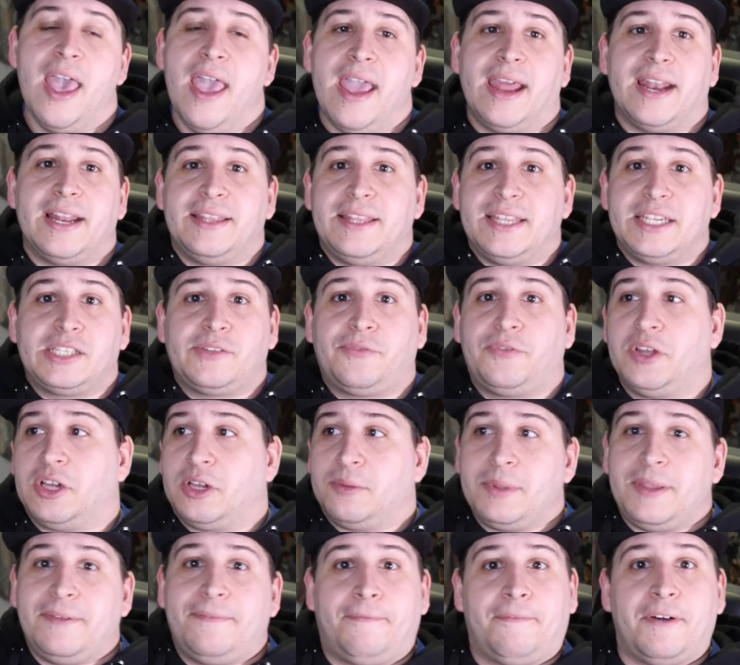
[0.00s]
and in this
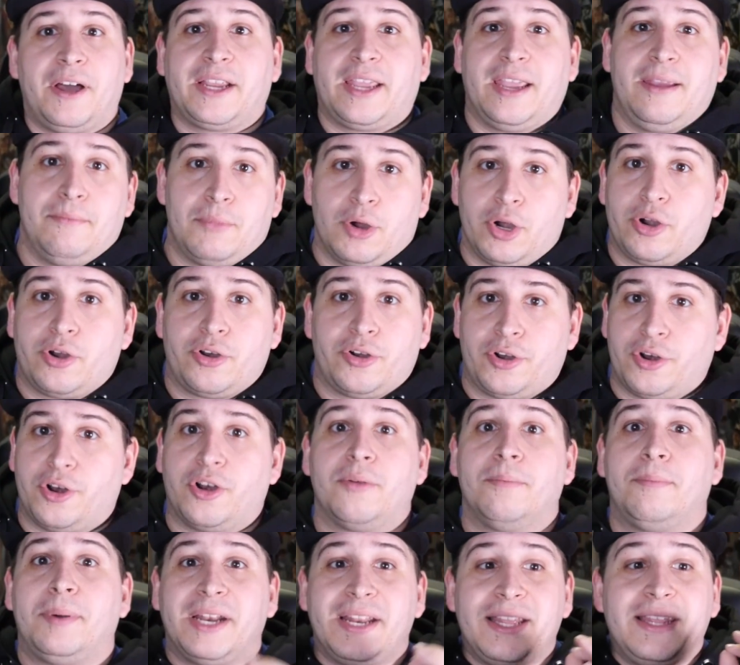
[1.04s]
film, he fucking murdered
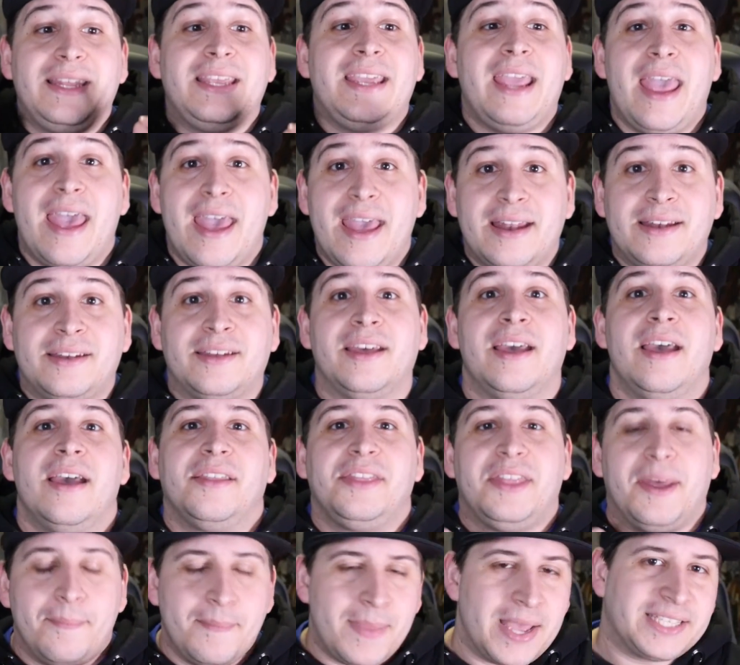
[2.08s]
her. But in the end,
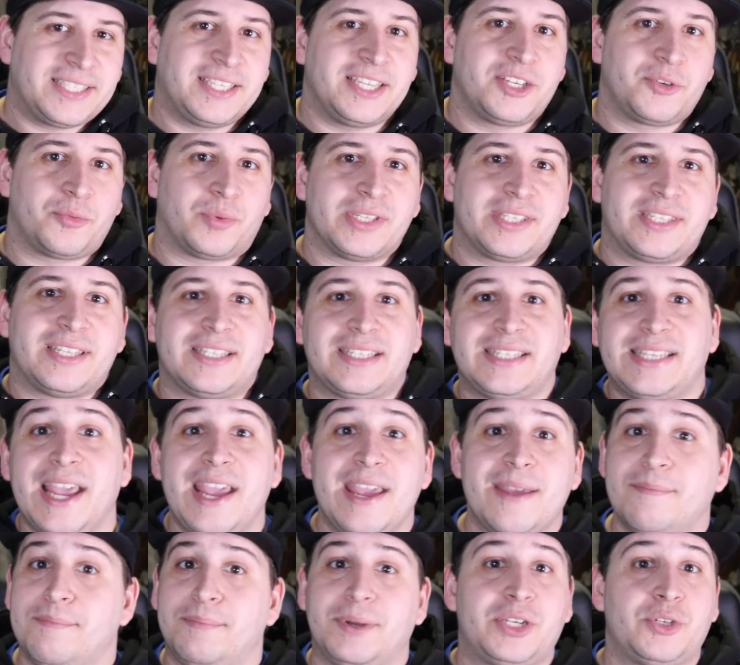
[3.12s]
the message was the
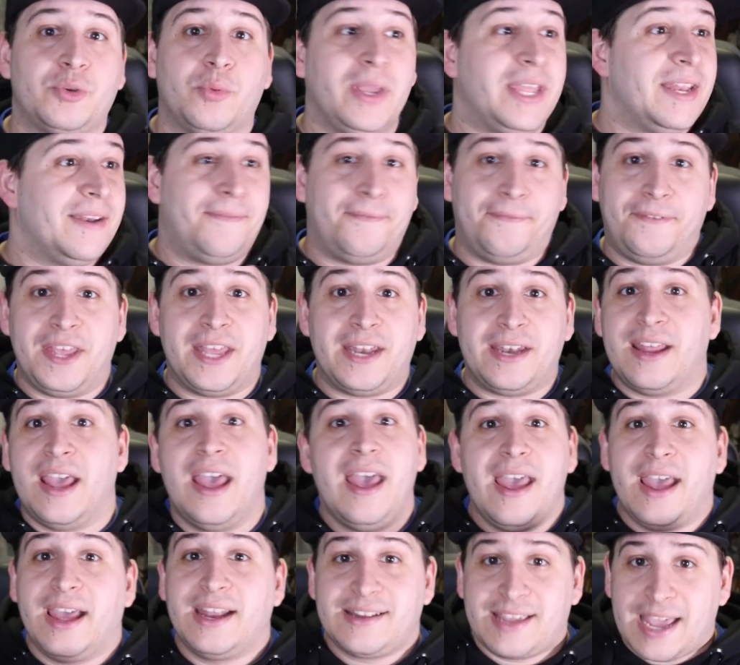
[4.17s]
same between Finn
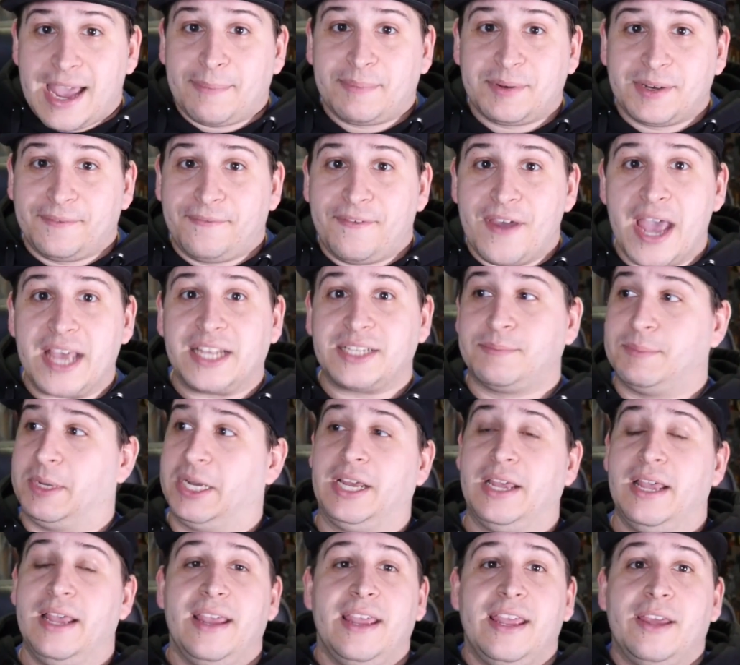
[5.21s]
and Captain
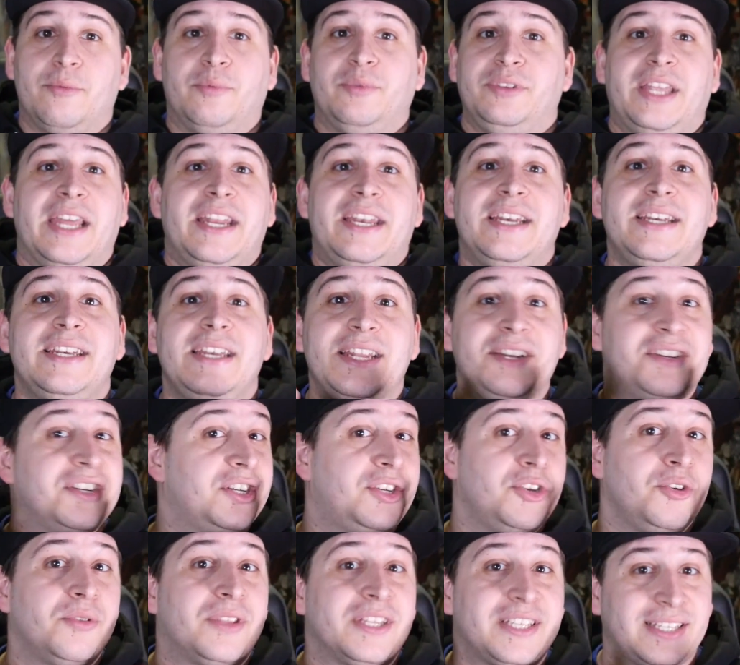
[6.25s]
Phasma. They didn't need to
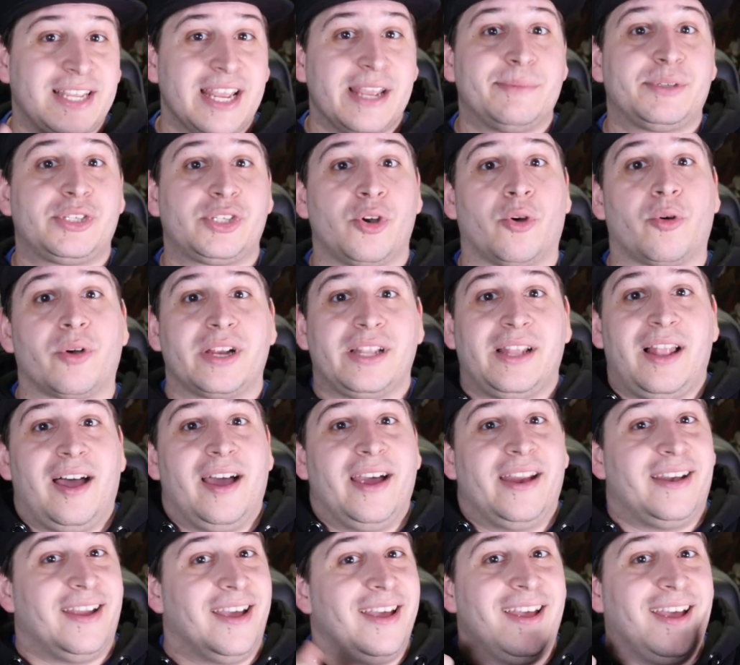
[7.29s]
do the same storyline